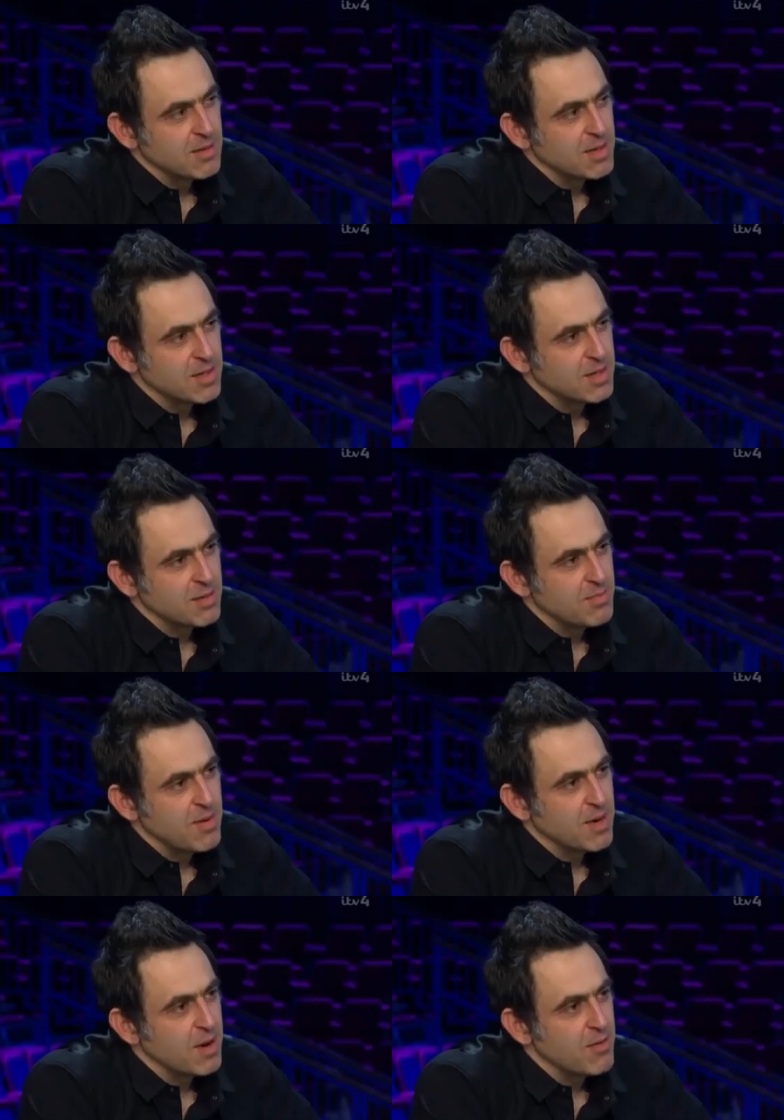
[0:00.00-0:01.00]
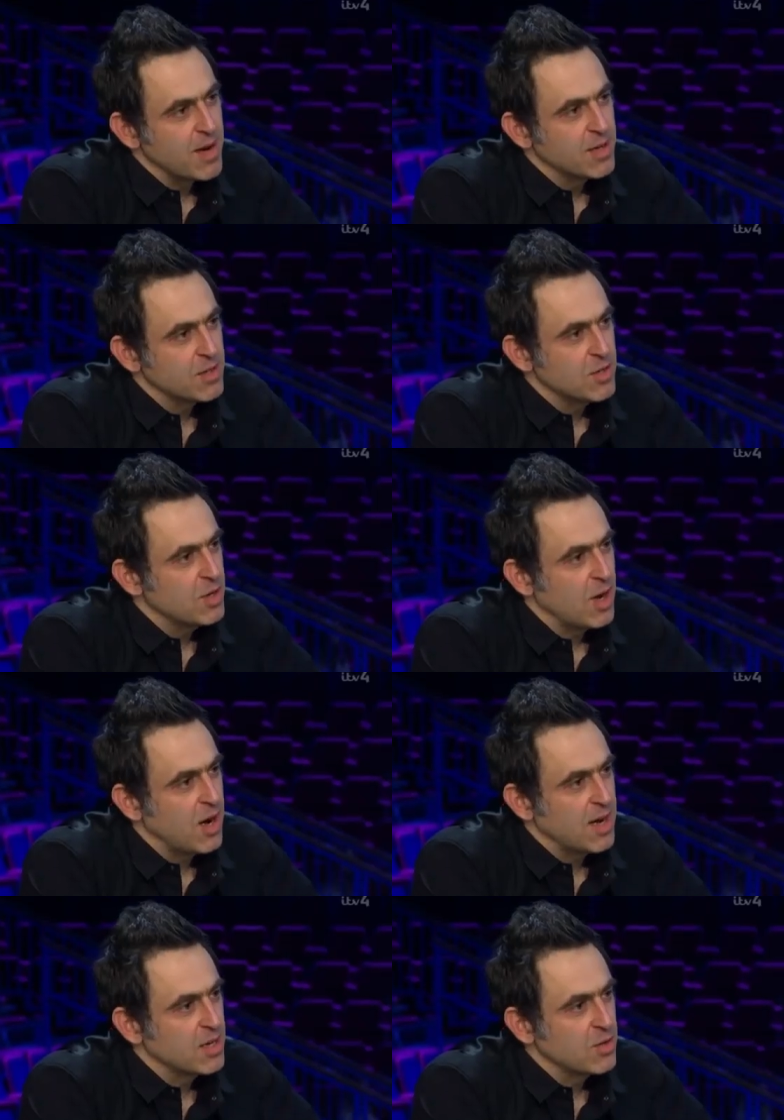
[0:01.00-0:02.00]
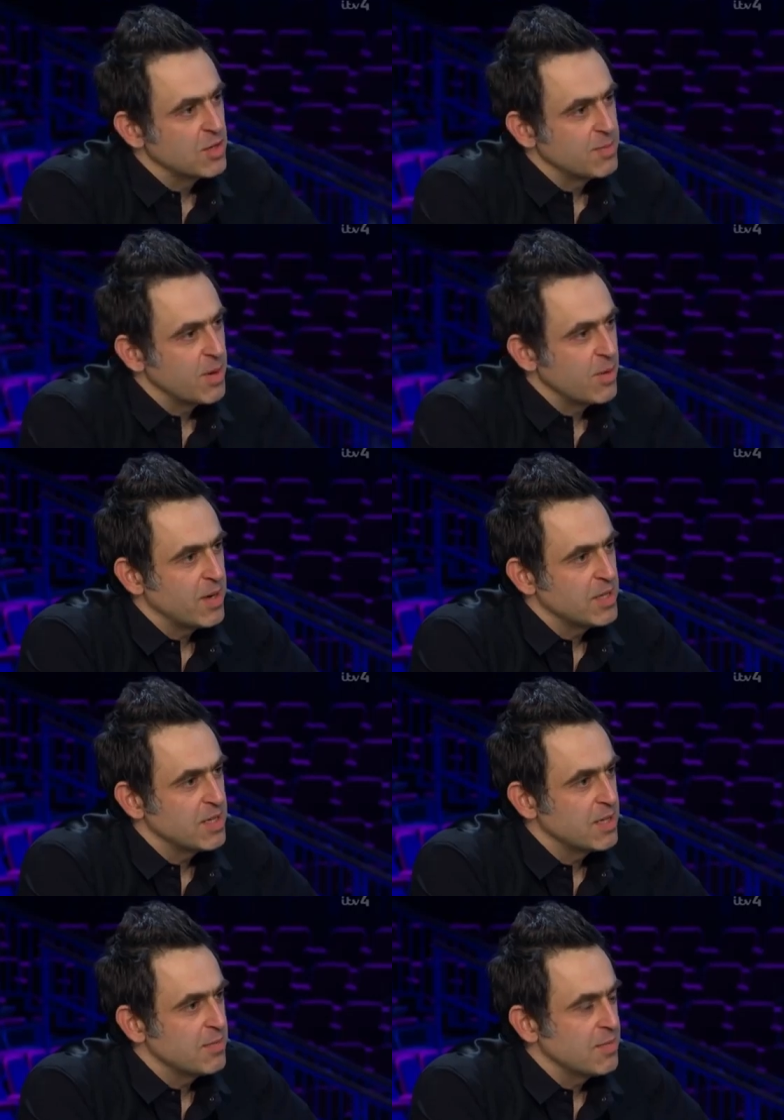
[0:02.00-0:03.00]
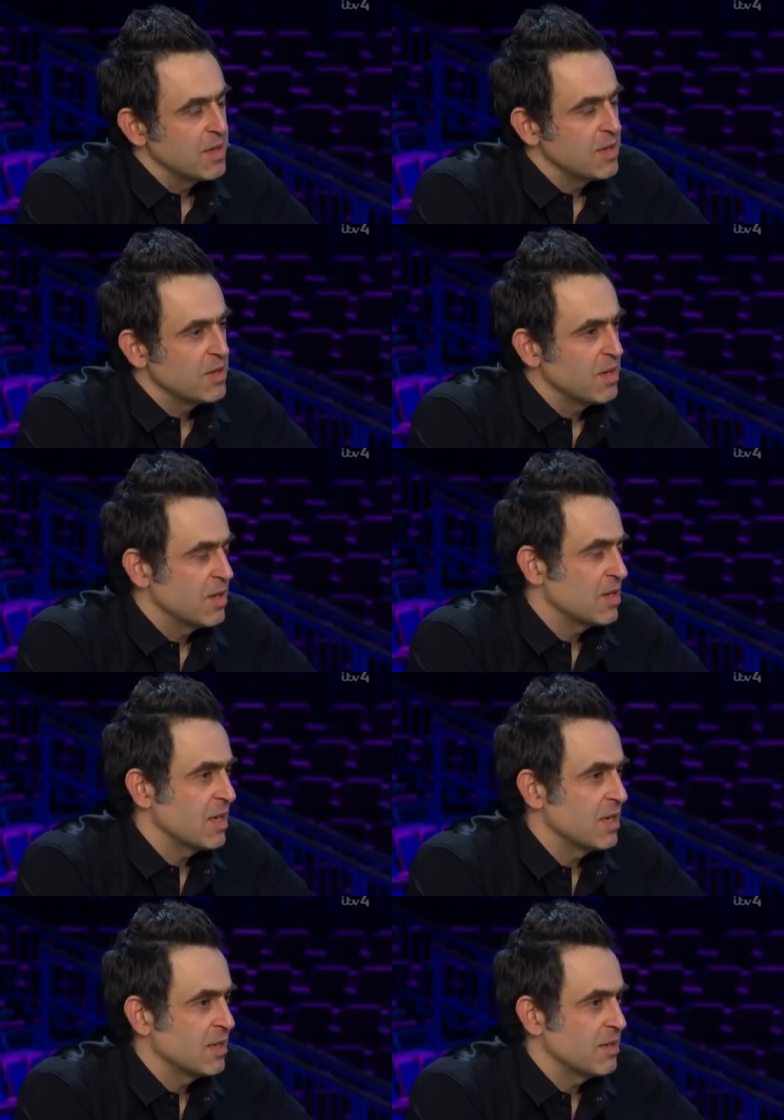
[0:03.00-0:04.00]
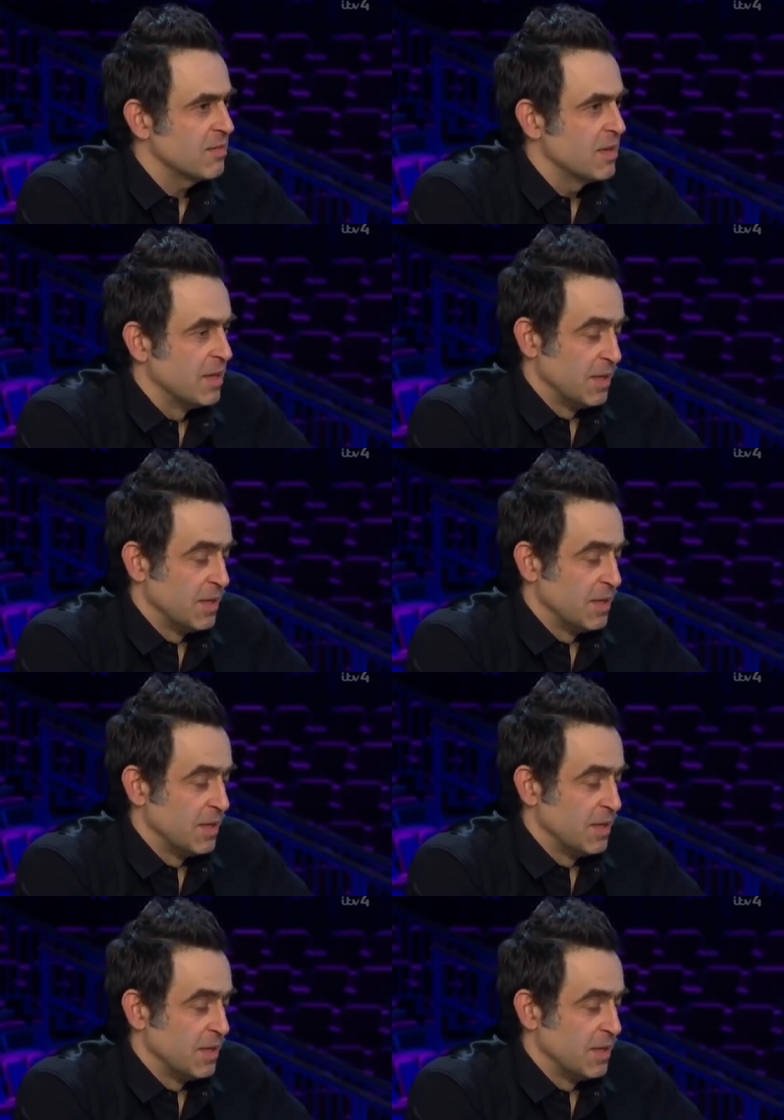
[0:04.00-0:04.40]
It's just a merry-go-round. I had a good spell ages in the season.